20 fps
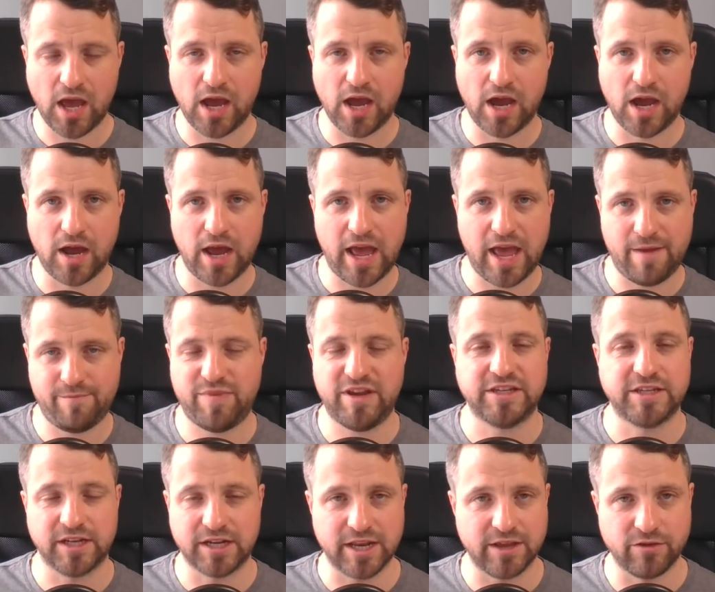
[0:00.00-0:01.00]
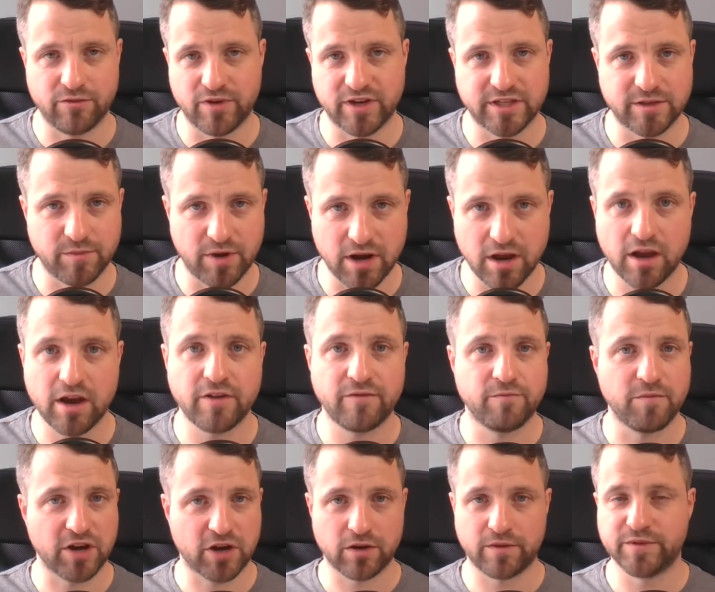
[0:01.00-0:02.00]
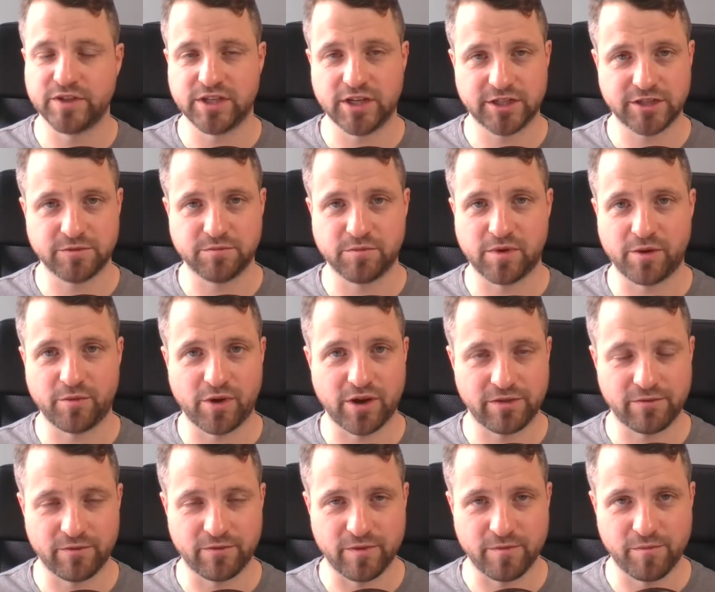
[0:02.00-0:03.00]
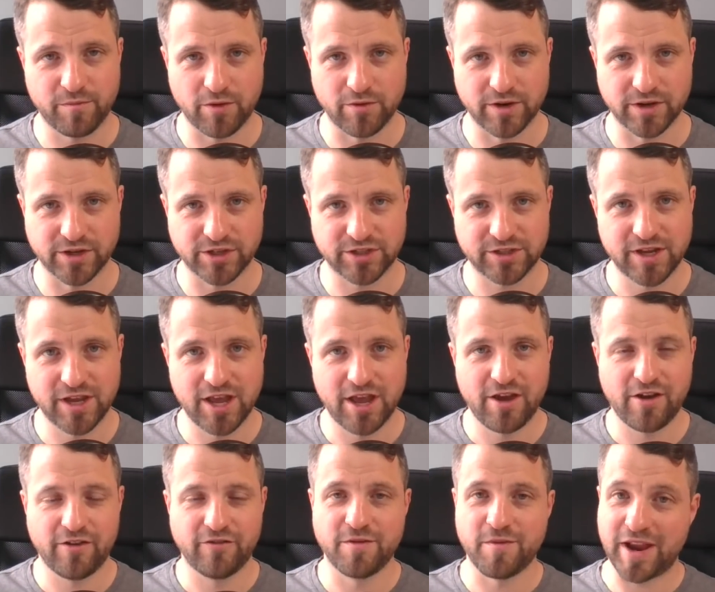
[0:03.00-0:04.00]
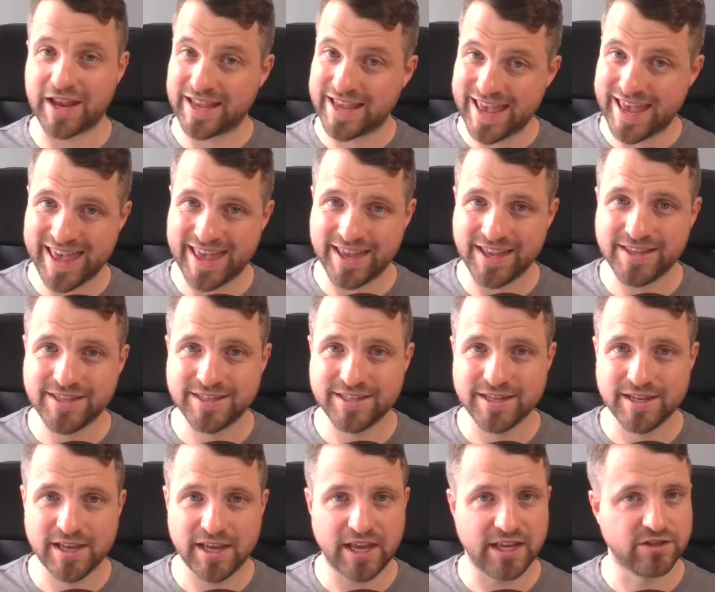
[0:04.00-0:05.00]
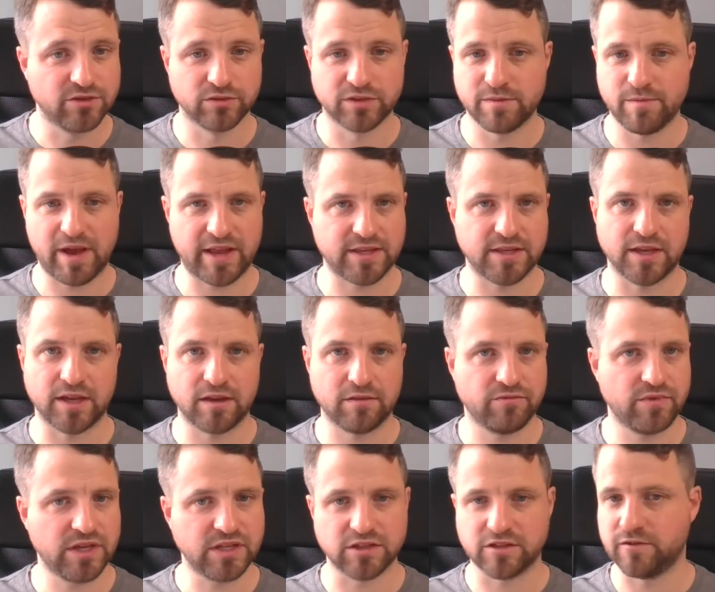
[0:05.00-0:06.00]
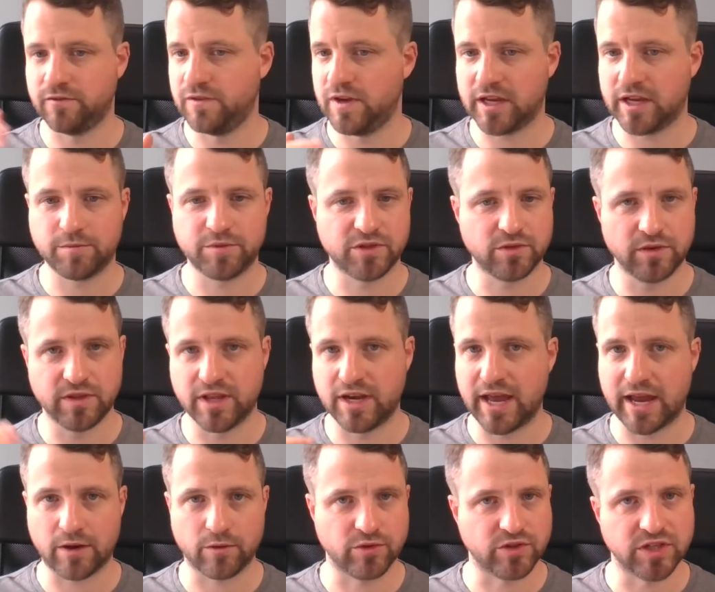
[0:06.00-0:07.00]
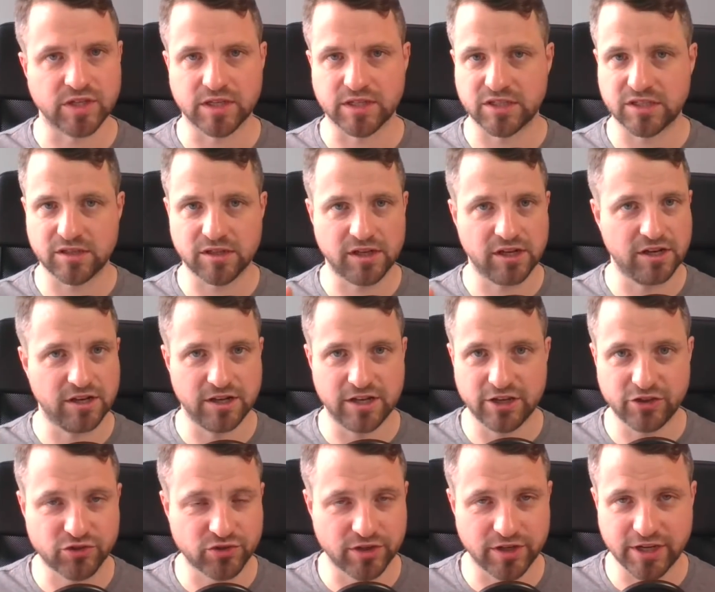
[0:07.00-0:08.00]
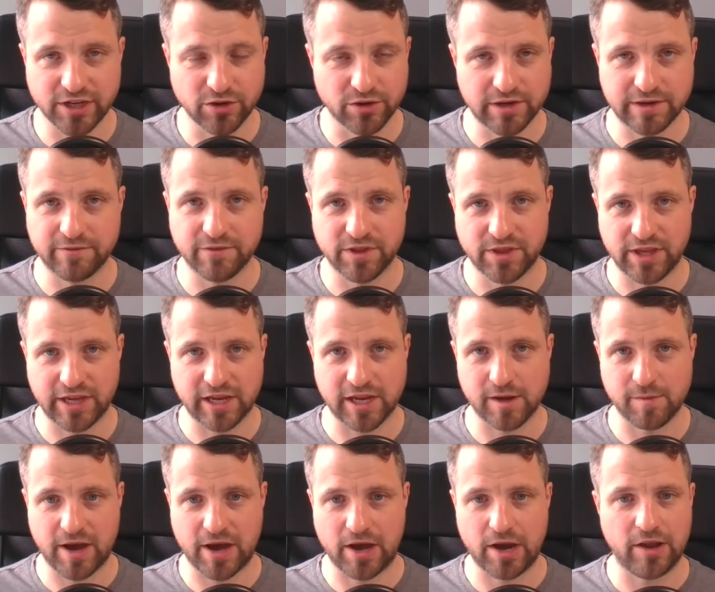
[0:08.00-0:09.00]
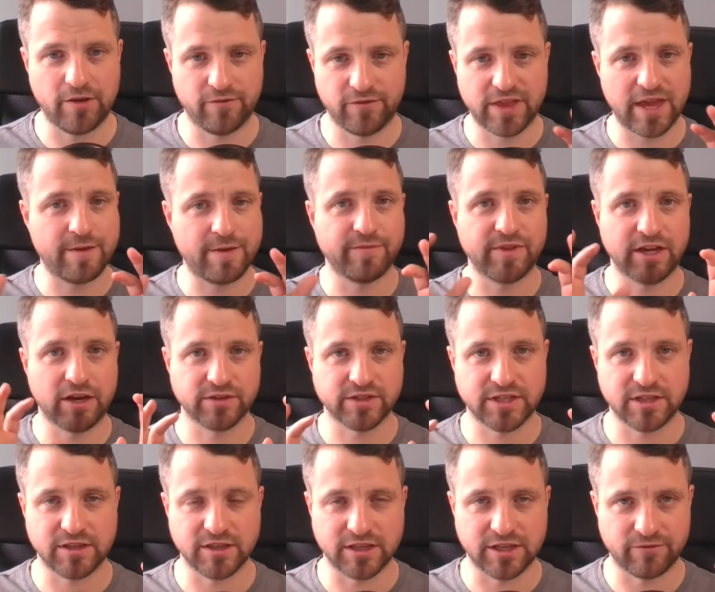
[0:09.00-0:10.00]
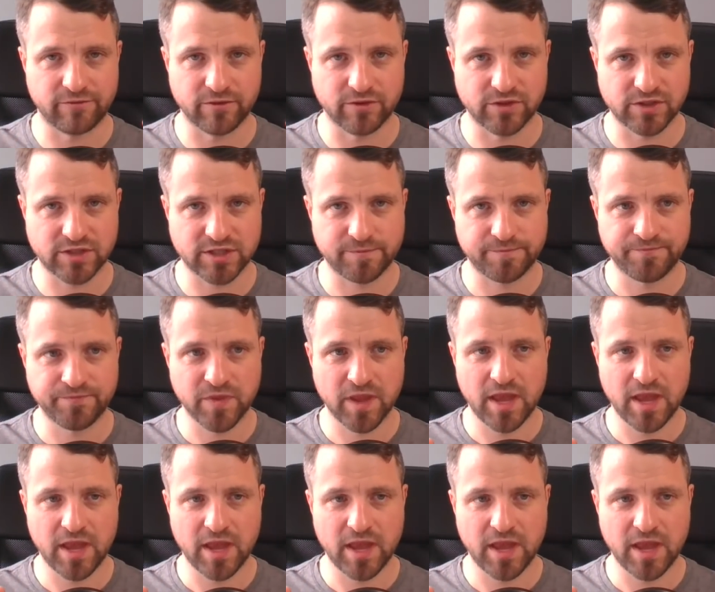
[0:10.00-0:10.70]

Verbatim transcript: Uh, basically, the rest of my life, my conversations with my wife are in Polish. For my kids, it's automatic. They just flick between the languages, literally not even thinking about it. For them, they don't see the difference.